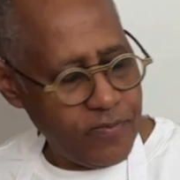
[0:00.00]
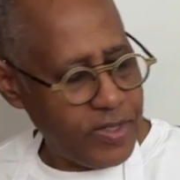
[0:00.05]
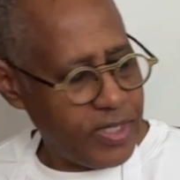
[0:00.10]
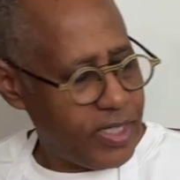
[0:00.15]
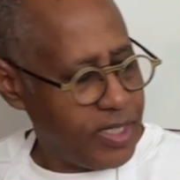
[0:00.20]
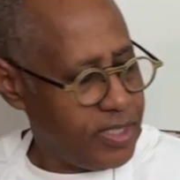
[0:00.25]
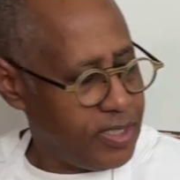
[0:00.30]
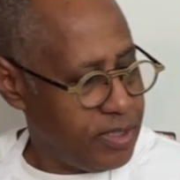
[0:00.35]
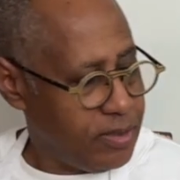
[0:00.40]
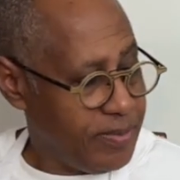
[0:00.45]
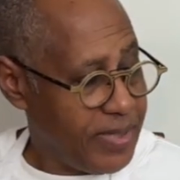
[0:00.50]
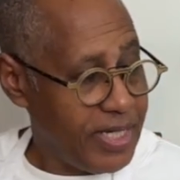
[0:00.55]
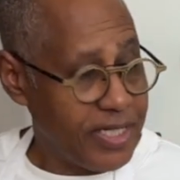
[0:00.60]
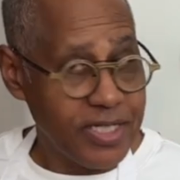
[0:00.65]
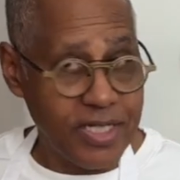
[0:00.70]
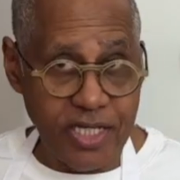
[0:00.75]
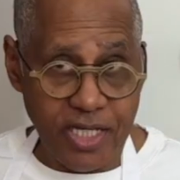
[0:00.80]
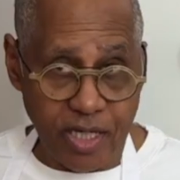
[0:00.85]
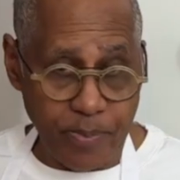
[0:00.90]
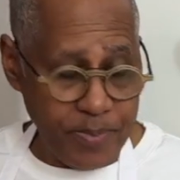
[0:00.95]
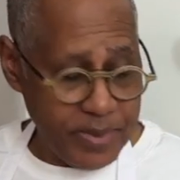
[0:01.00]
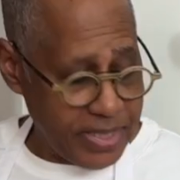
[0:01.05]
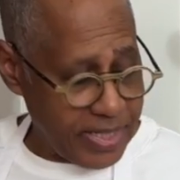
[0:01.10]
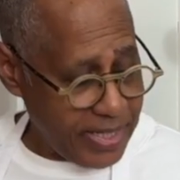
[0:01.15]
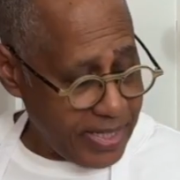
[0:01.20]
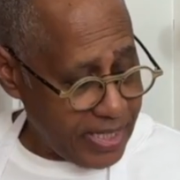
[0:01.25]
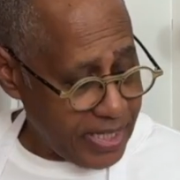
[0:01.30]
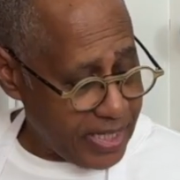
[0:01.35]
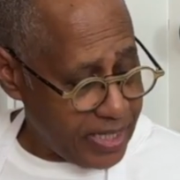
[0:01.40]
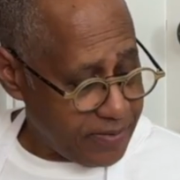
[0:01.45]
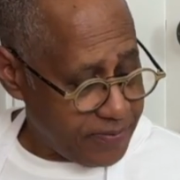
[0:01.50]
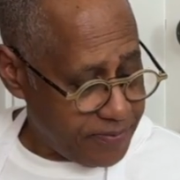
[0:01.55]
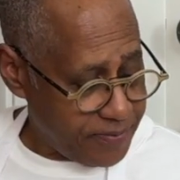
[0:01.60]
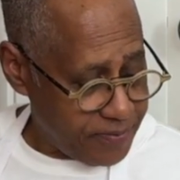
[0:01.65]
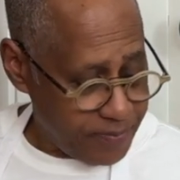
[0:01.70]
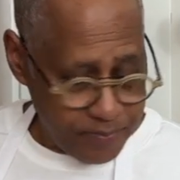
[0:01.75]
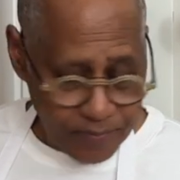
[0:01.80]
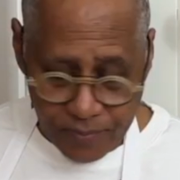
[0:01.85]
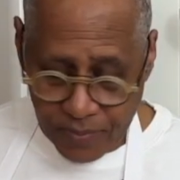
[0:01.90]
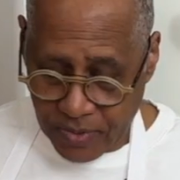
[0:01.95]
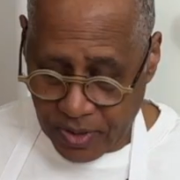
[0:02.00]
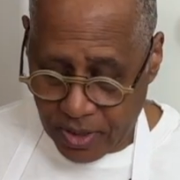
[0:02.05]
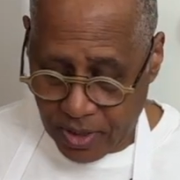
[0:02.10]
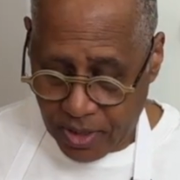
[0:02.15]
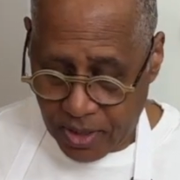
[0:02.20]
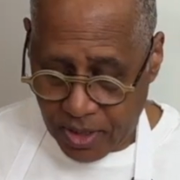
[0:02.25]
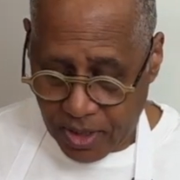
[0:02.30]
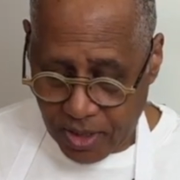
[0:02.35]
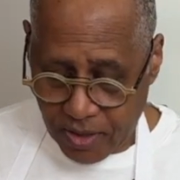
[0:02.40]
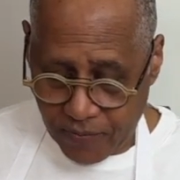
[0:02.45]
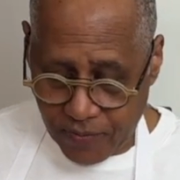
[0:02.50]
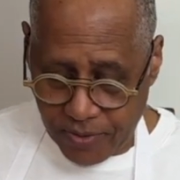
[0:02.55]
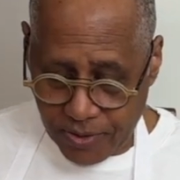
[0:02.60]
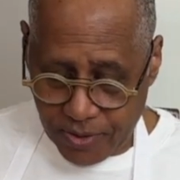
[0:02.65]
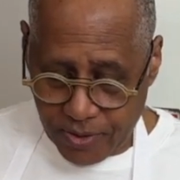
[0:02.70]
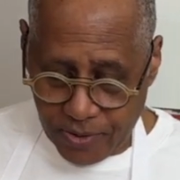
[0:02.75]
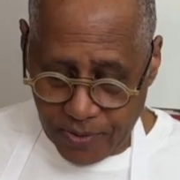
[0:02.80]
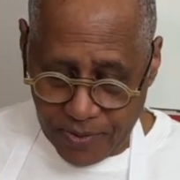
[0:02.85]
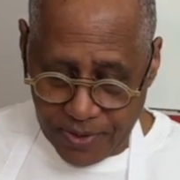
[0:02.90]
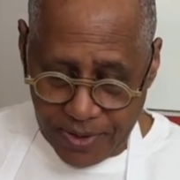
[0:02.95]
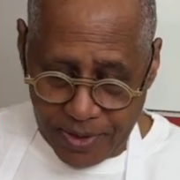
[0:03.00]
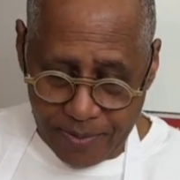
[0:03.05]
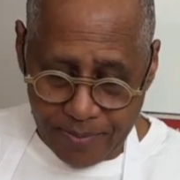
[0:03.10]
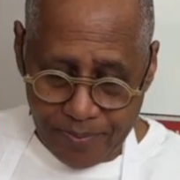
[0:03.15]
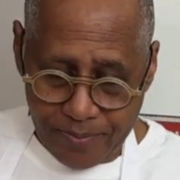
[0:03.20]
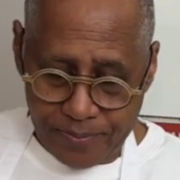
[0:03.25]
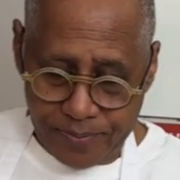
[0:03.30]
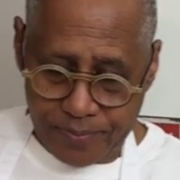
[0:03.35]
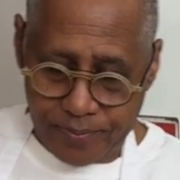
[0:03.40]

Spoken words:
Added about a cup and a half of the cream.